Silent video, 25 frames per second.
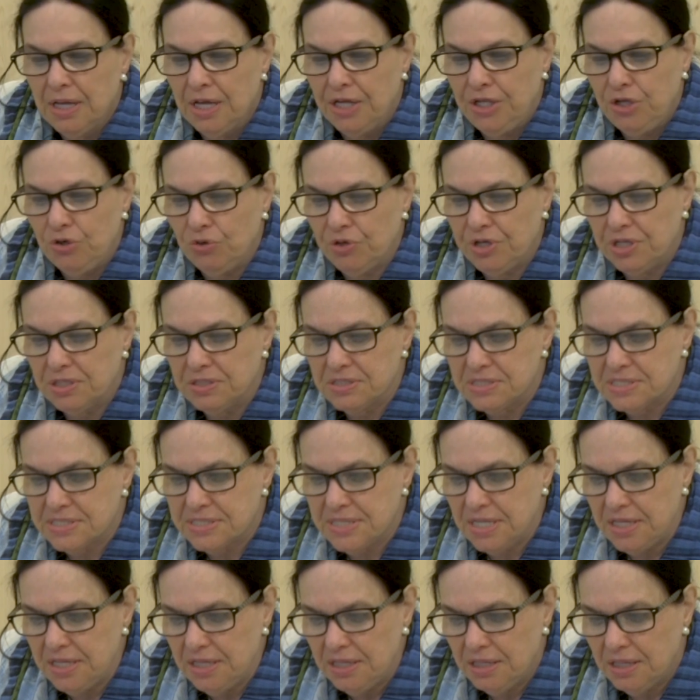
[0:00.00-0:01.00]
You can
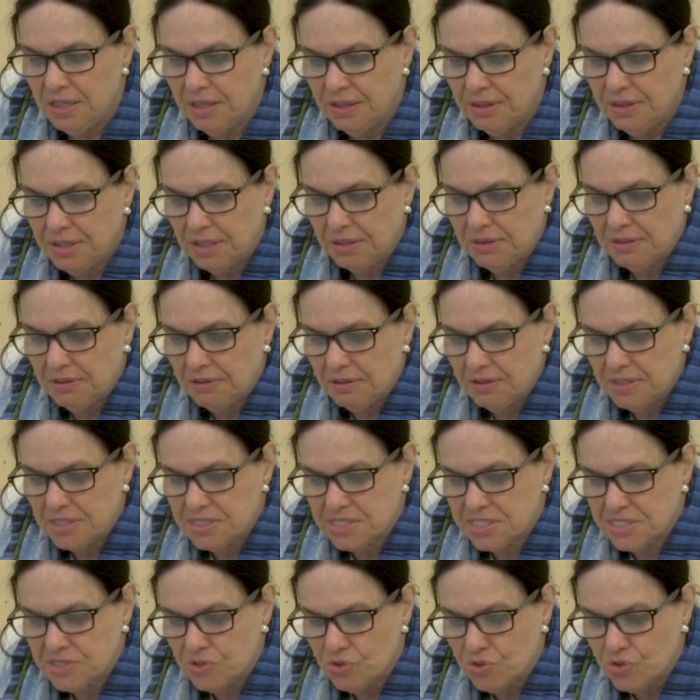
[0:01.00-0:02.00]
see that the
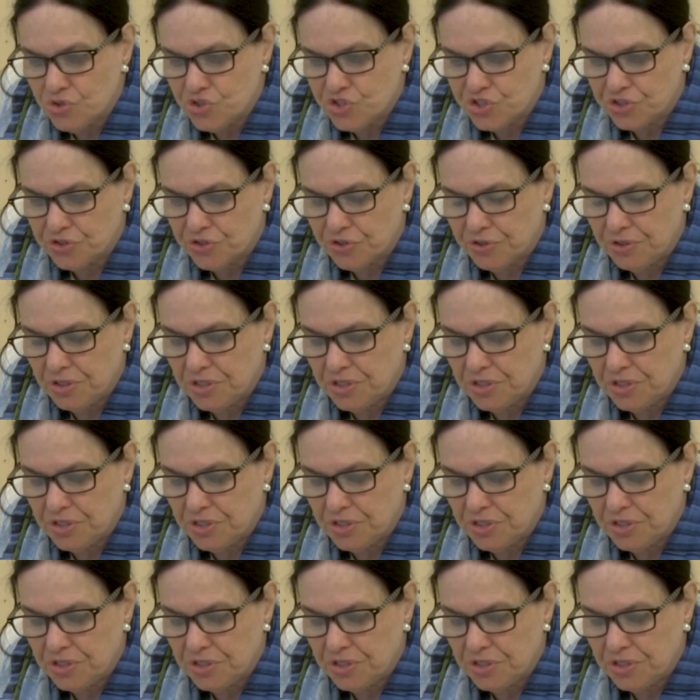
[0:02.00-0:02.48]
soldier